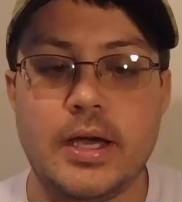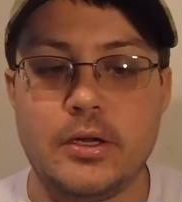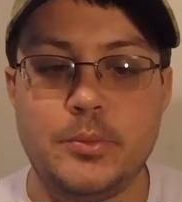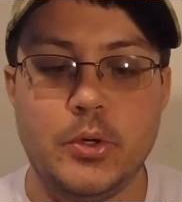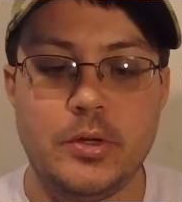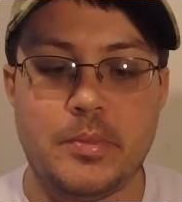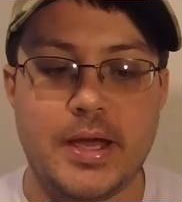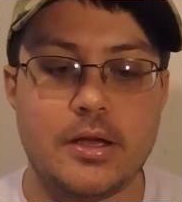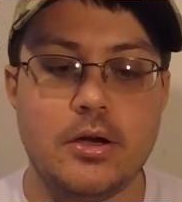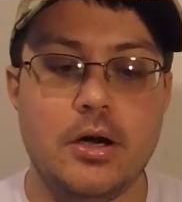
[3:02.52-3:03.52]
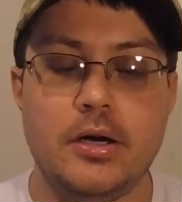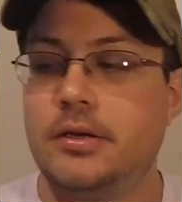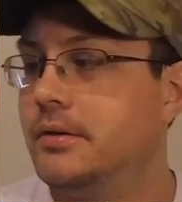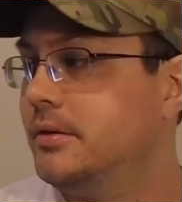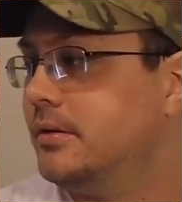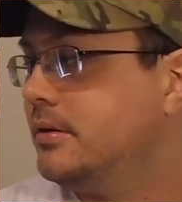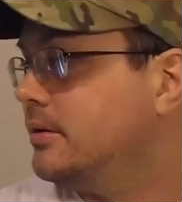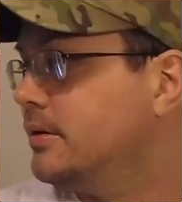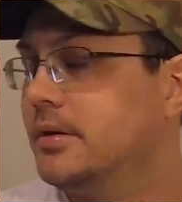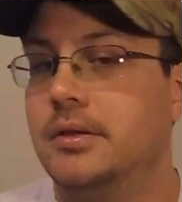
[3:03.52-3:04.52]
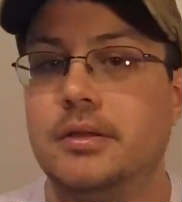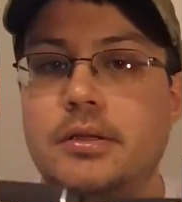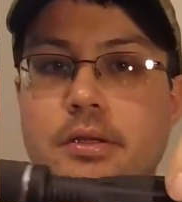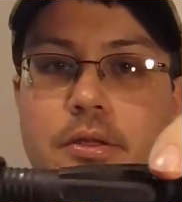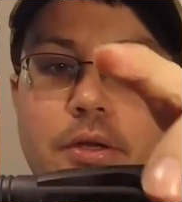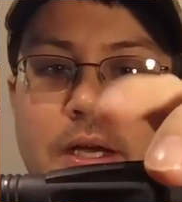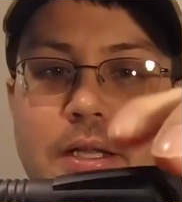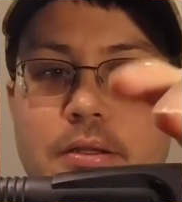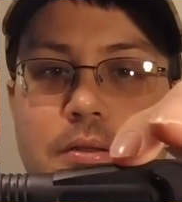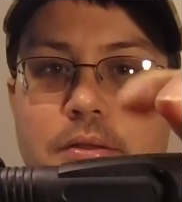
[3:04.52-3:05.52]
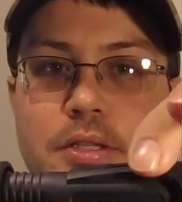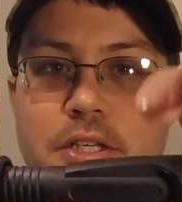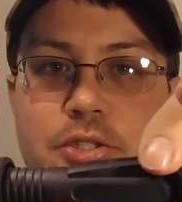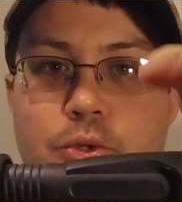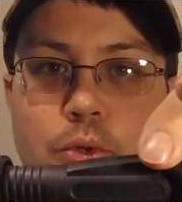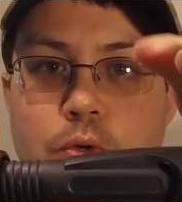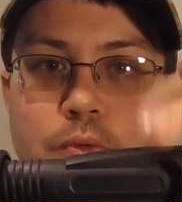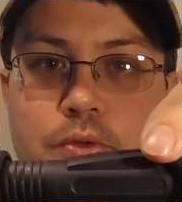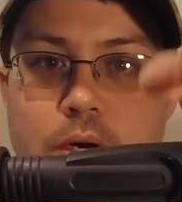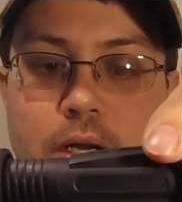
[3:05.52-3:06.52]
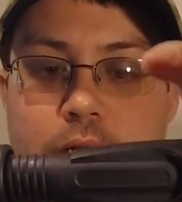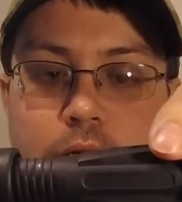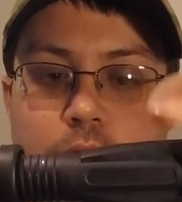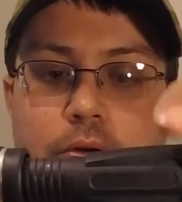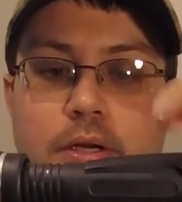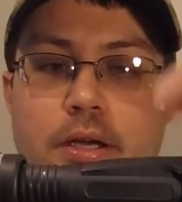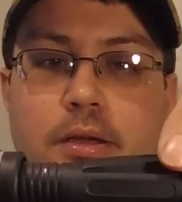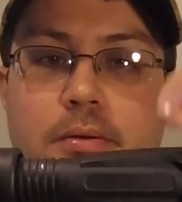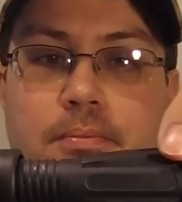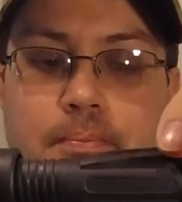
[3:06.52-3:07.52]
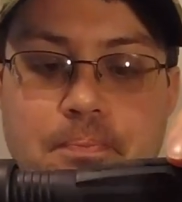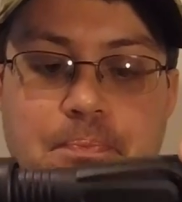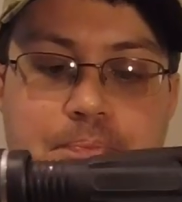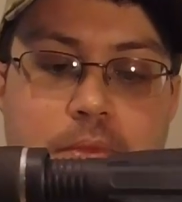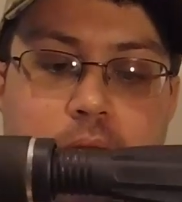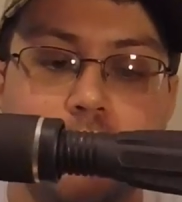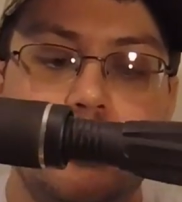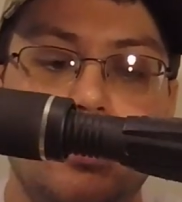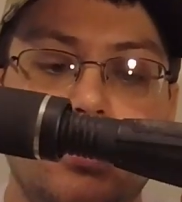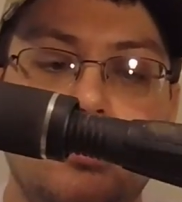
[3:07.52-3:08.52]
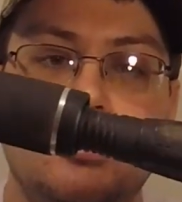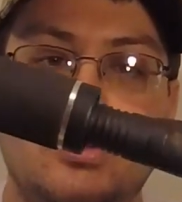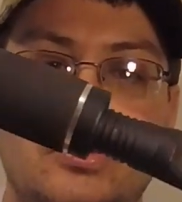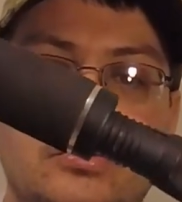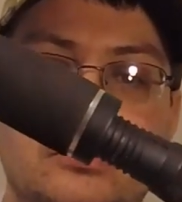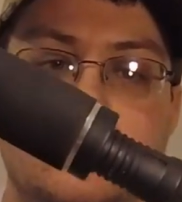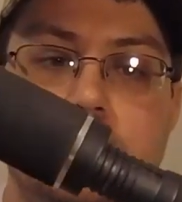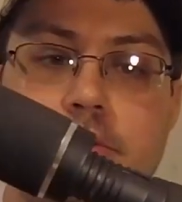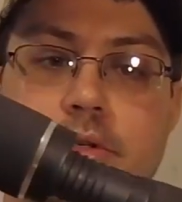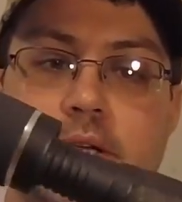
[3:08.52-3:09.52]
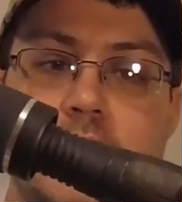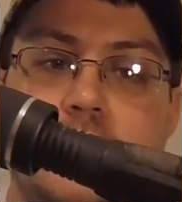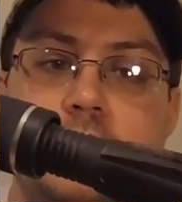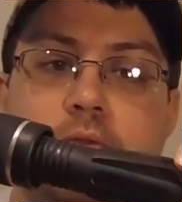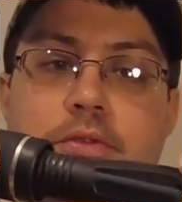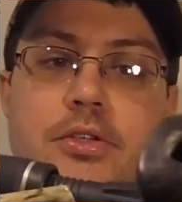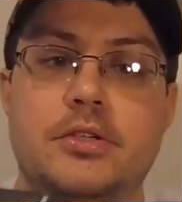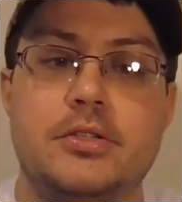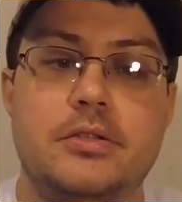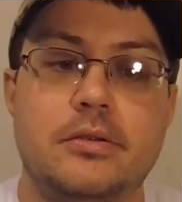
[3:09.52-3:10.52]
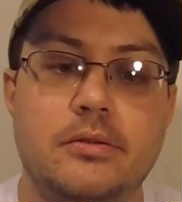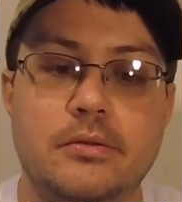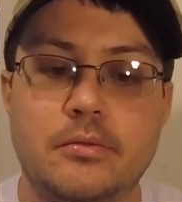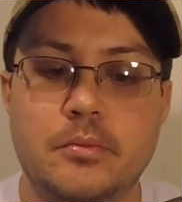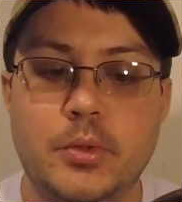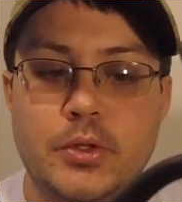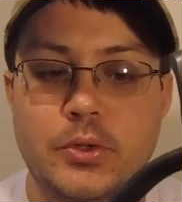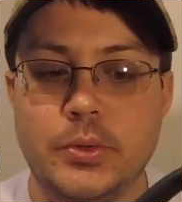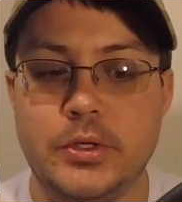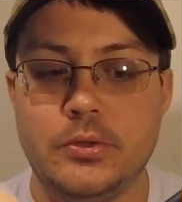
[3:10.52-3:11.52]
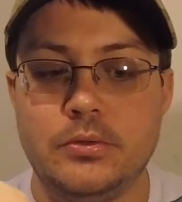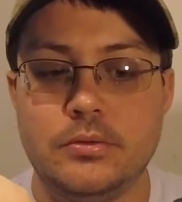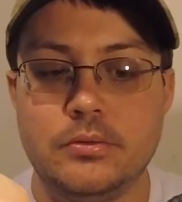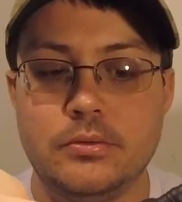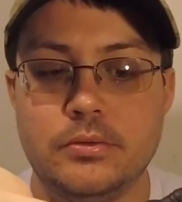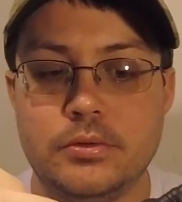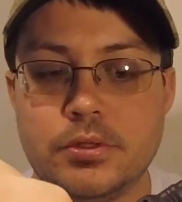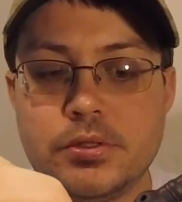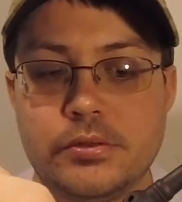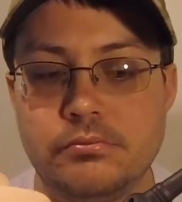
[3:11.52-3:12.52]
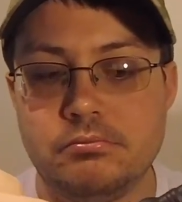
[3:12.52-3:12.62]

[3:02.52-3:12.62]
How to put it back on. You got these grooves right here, okay? So you'll kind of just put the reel, just